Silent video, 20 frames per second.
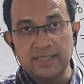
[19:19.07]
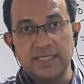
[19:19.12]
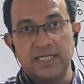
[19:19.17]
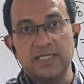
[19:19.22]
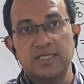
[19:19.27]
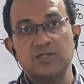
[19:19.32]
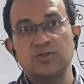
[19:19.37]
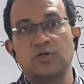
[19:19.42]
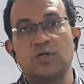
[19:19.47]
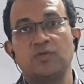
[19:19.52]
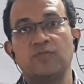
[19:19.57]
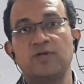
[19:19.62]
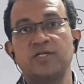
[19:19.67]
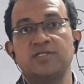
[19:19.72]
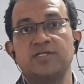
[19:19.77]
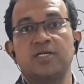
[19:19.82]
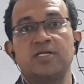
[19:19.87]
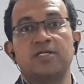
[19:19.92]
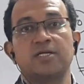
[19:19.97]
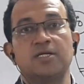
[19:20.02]
that is always
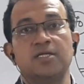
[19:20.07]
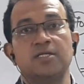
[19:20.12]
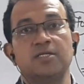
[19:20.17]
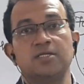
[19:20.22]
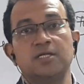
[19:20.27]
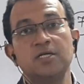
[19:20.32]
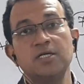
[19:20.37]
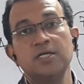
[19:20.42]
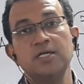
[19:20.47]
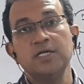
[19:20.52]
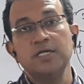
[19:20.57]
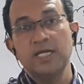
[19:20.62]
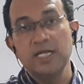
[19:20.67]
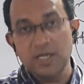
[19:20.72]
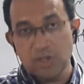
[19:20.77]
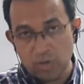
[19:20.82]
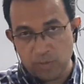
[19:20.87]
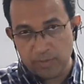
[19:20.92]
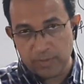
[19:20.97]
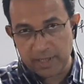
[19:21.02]
written in the
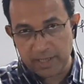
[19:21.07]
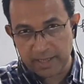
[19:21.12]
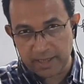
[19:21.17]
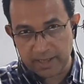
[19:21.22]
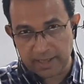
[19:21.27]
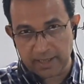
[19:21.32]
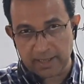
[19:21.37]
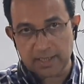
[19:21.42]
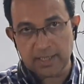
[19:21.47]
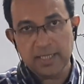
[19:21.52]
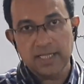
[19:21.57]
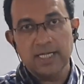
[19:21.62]
denominator.